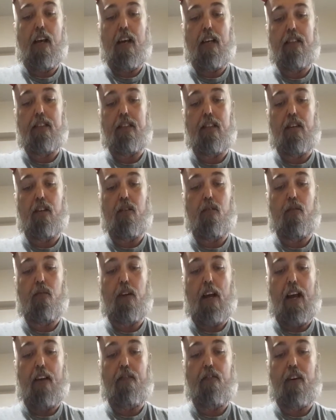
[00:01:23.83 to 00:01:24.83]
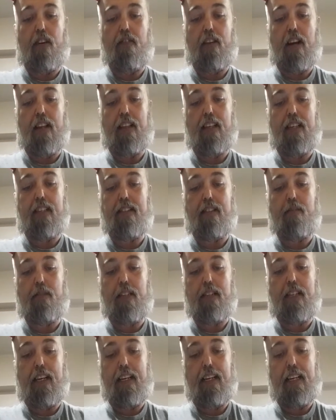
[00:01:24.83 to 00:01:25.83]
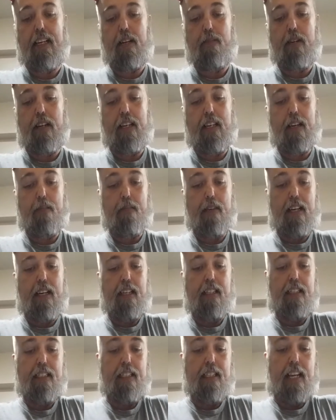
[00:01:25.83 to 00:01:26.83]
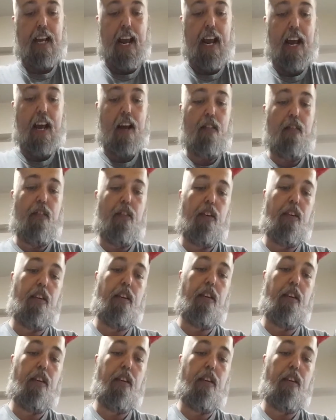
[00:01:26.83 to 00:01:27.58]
So after I've got this, I'm going to take it, I'm going to cut my onion in half,